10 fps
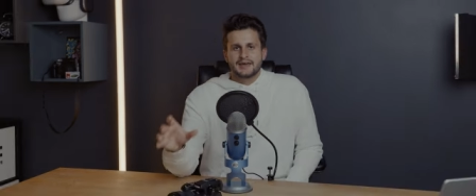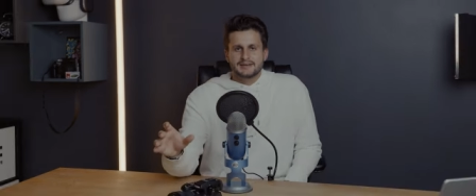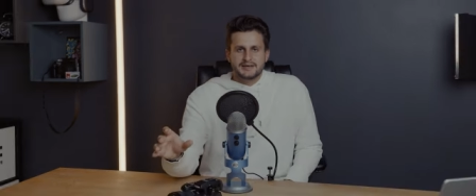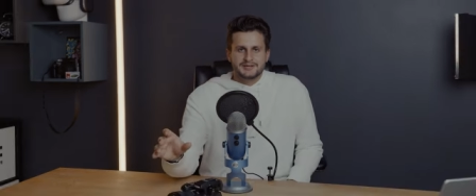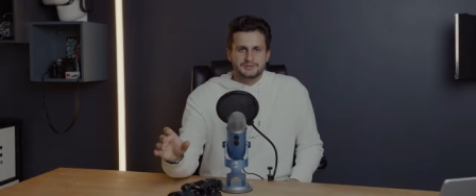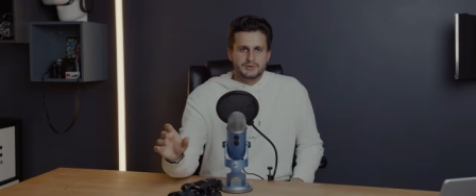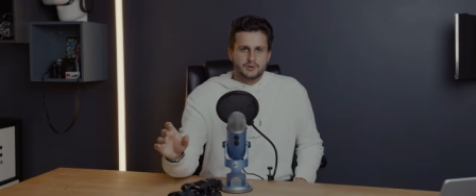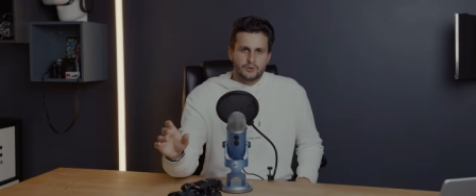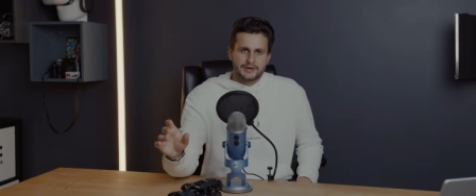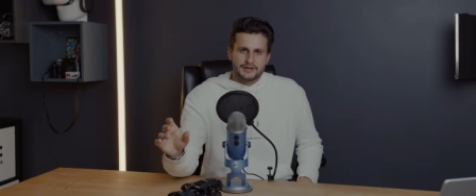Handheld
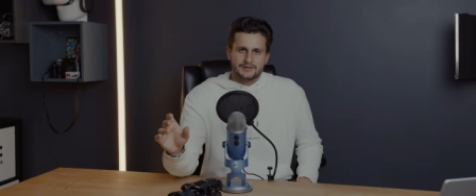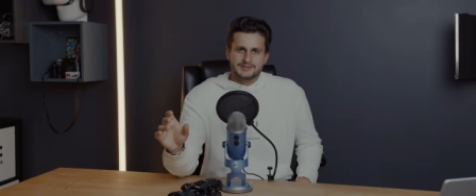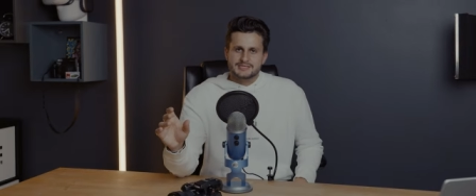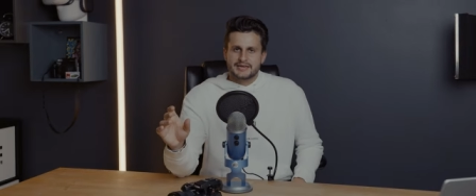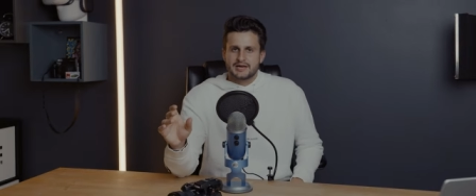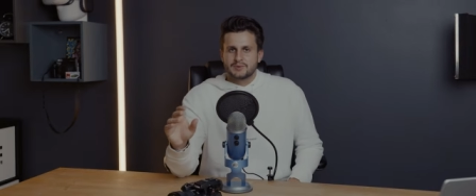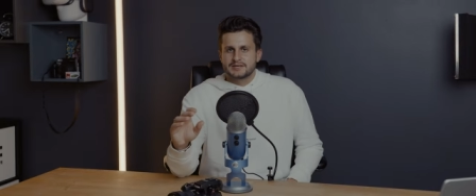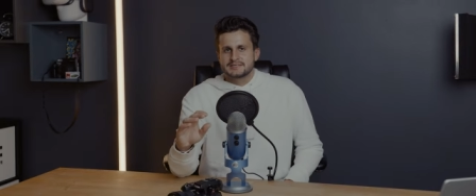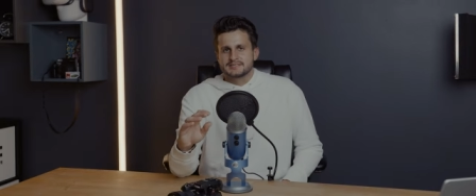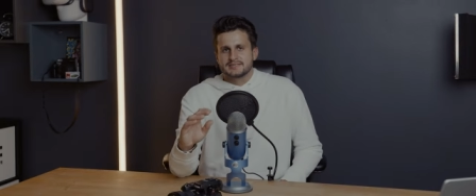recording on this camera
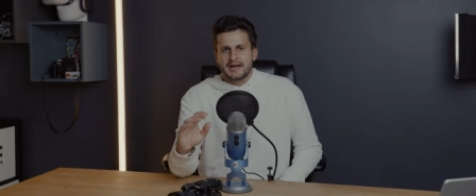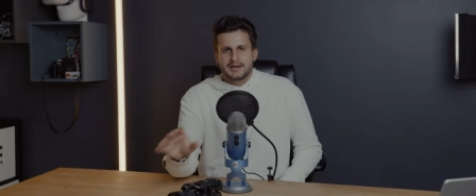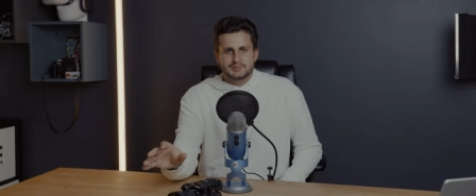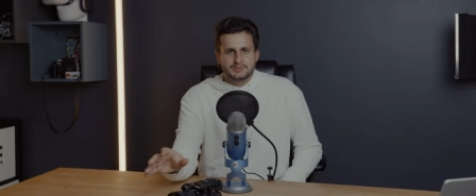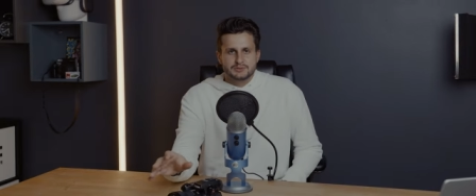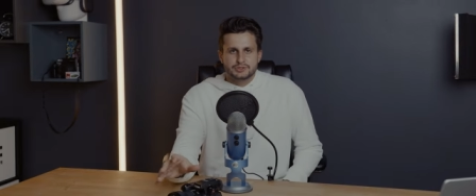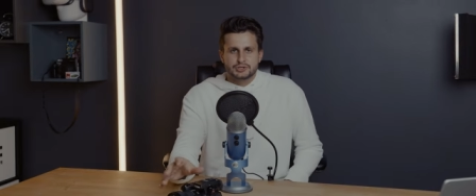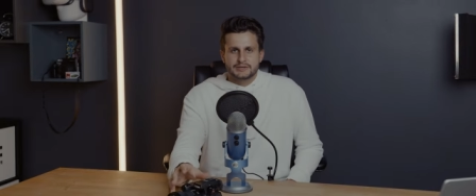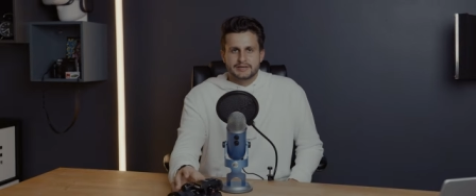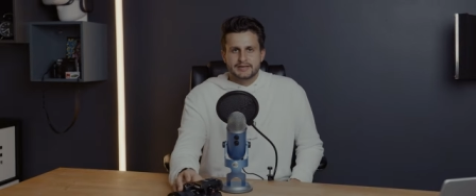is an absolute
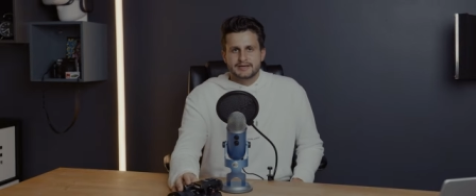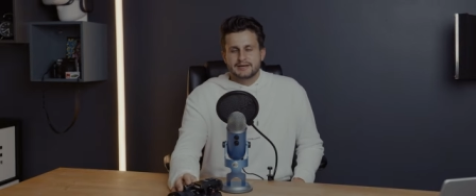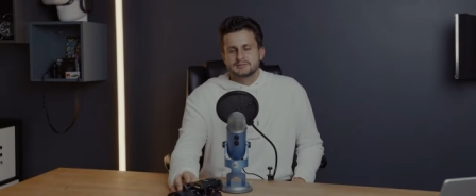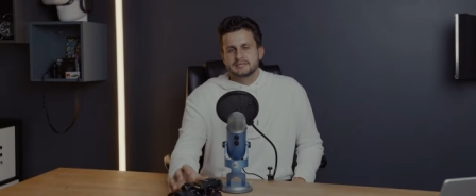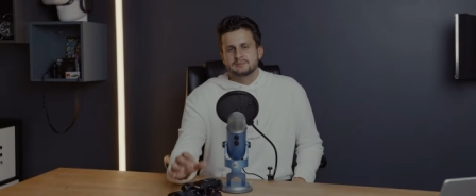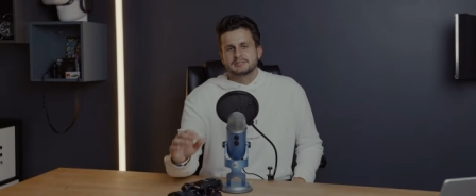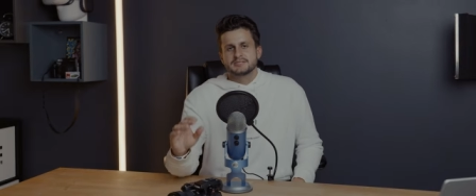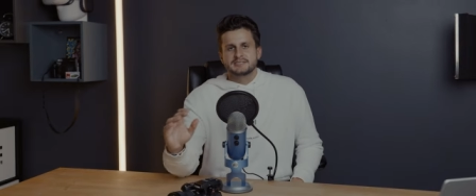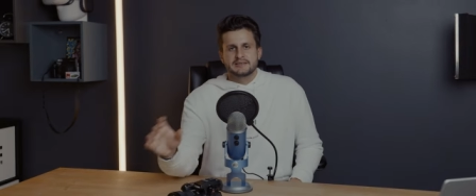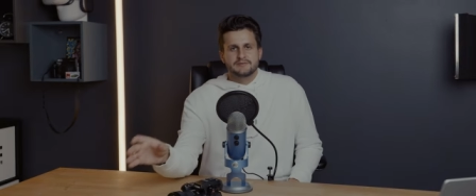treat, and I was able
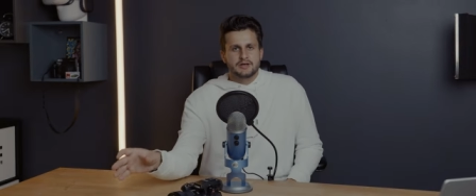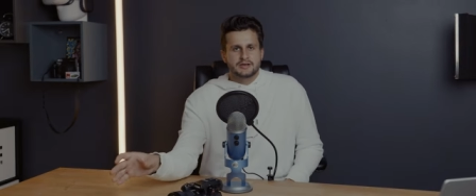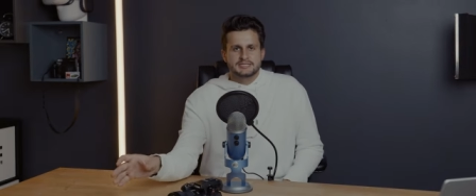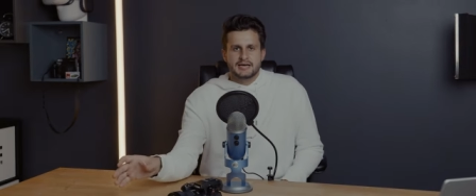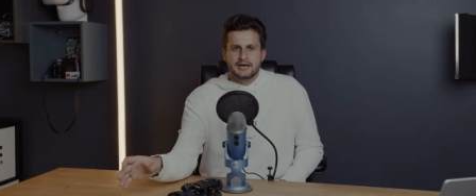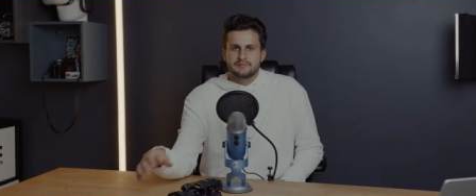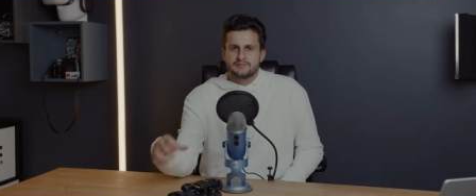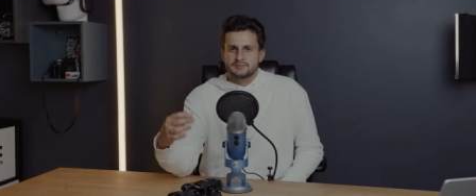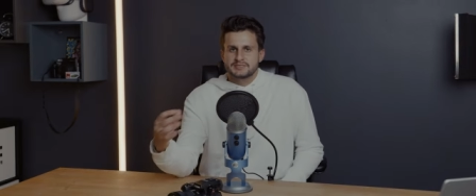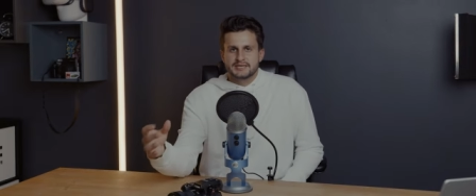to save a lot of time
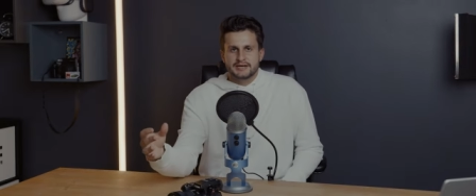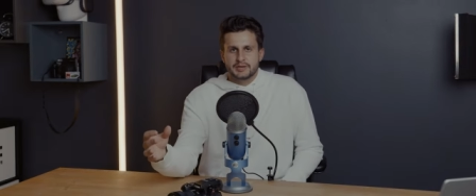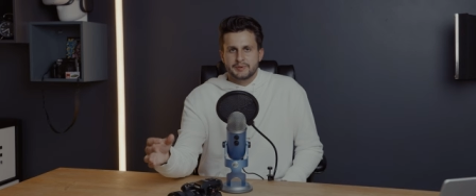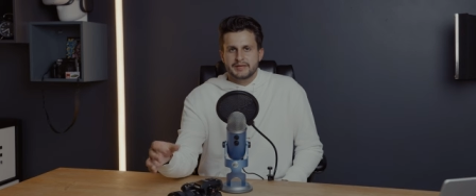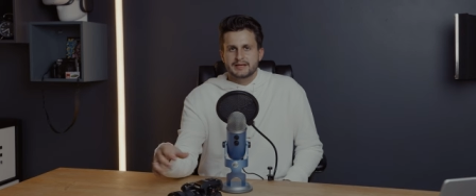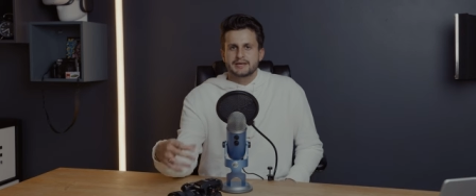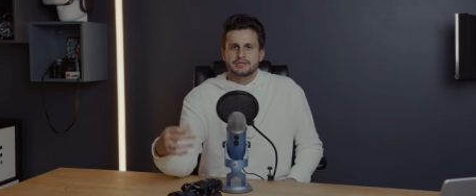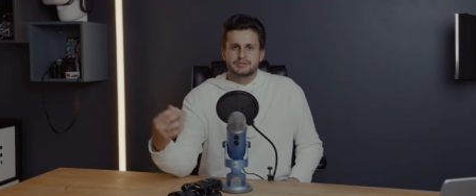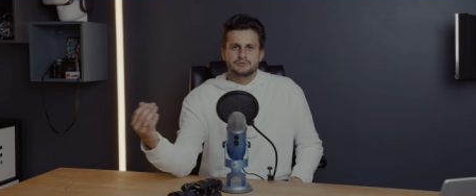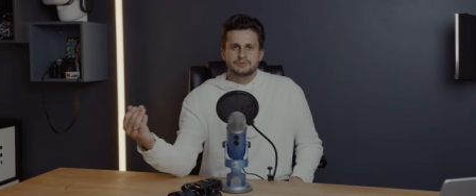from setup and kind
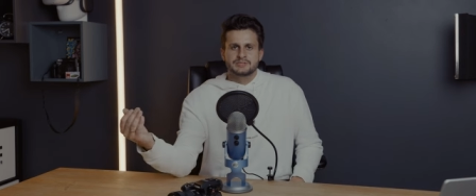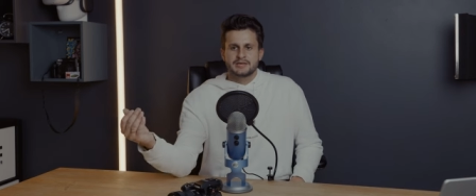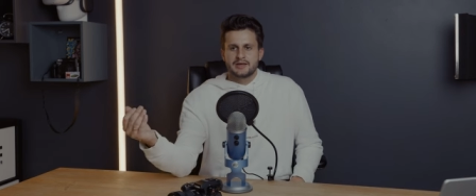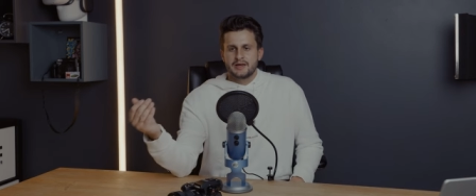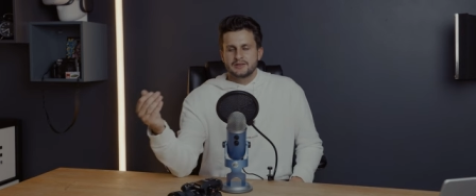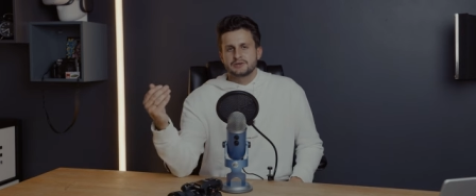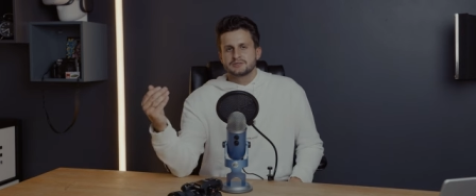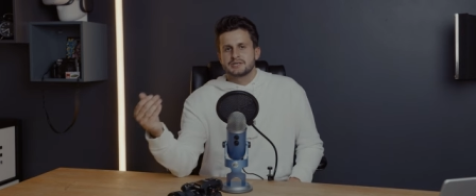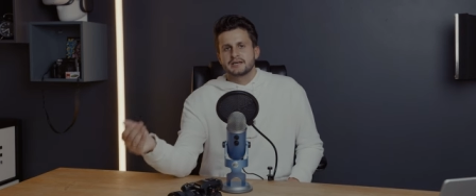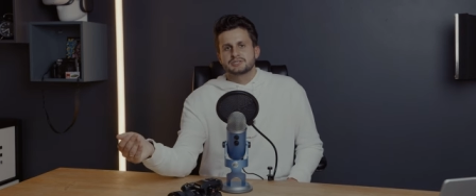of use
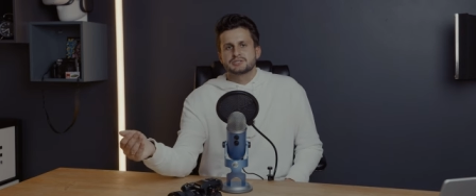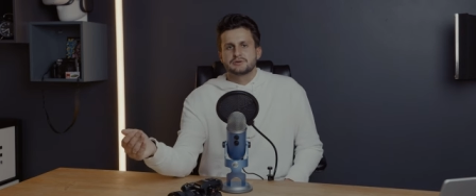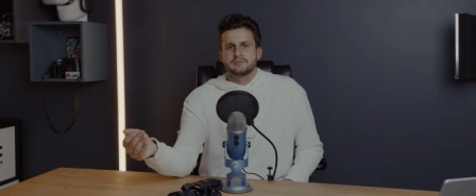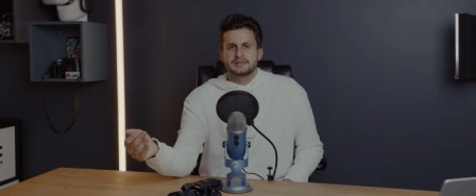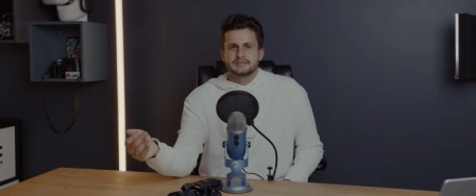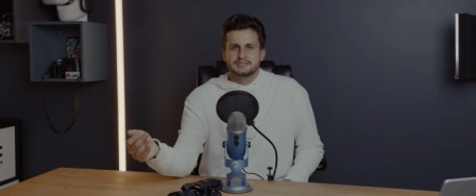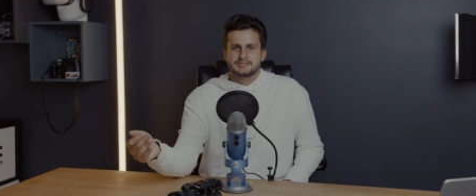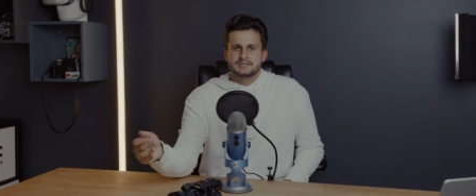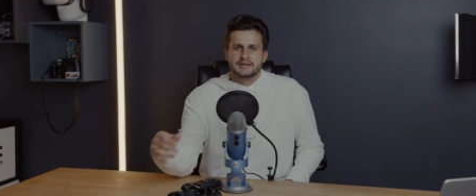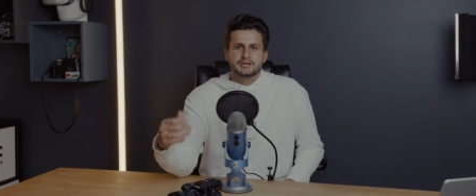those extra minutes
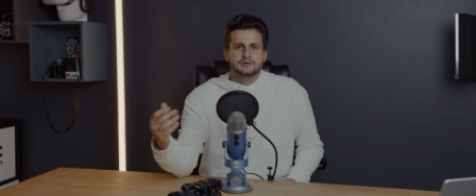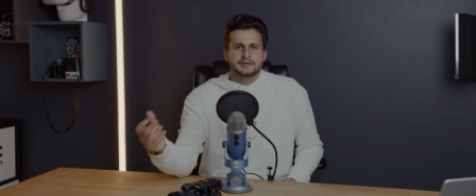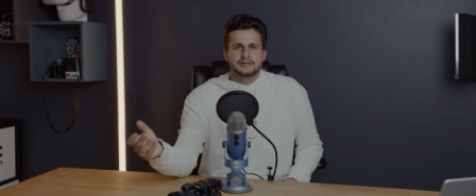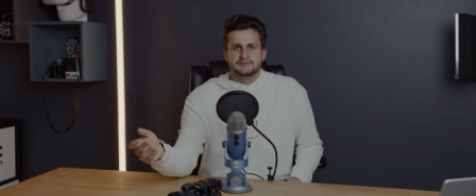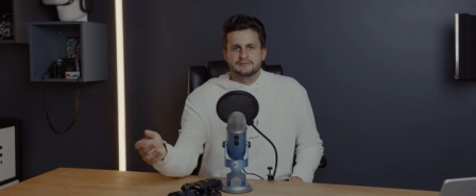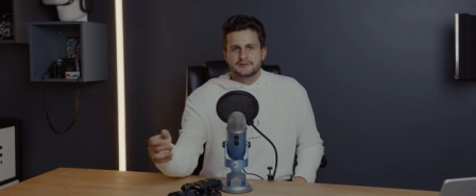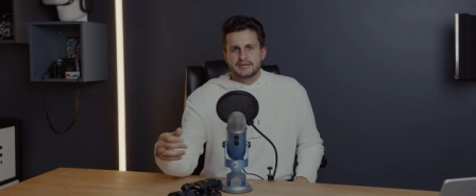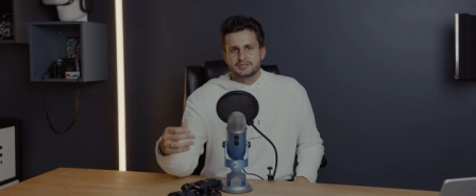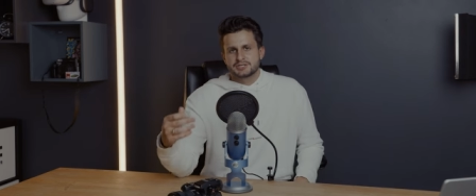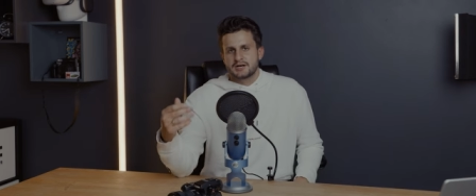to get creative,
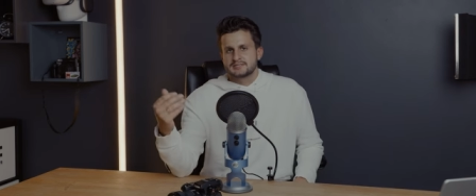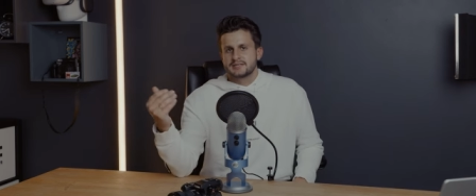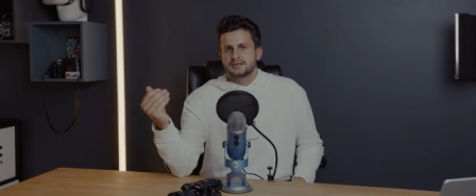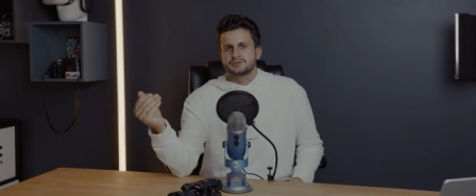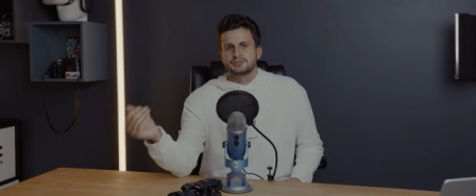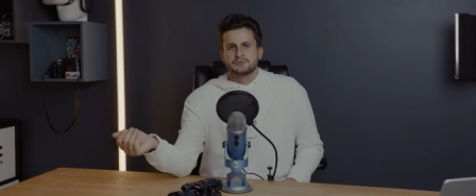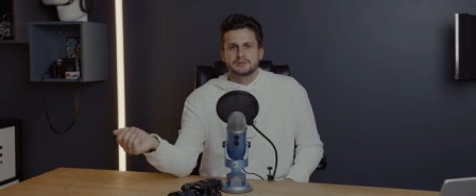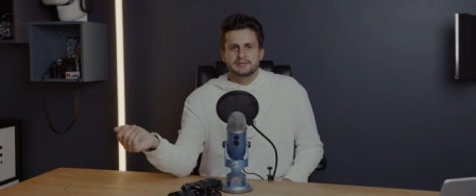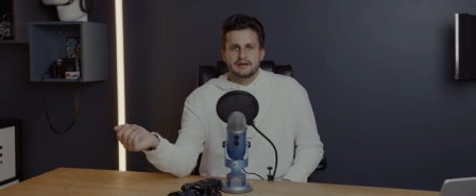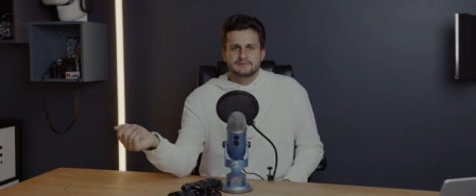get shots that I usually
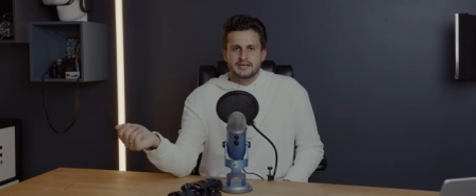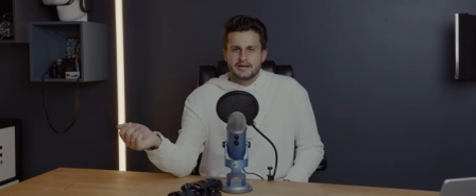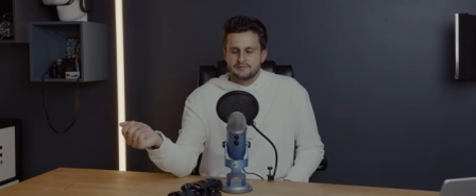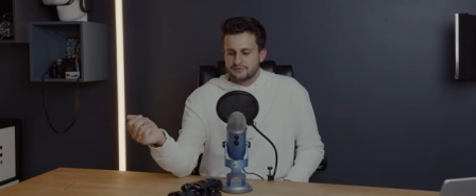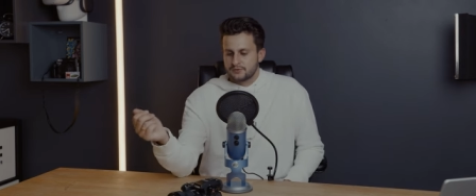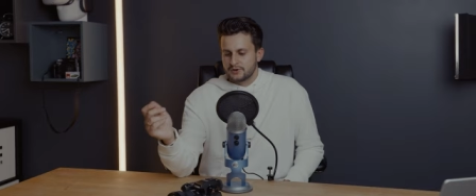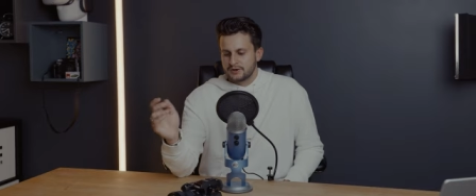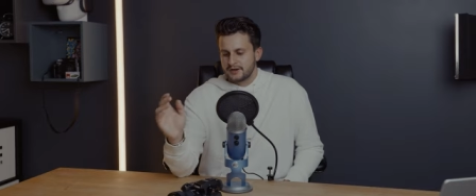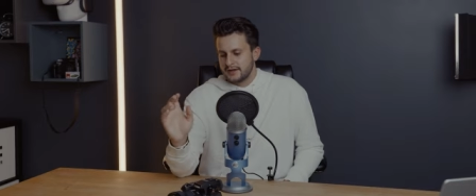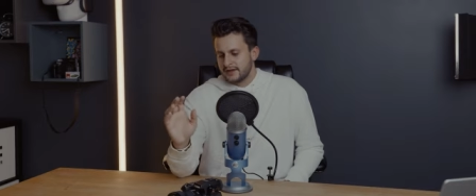wouldn't have time for,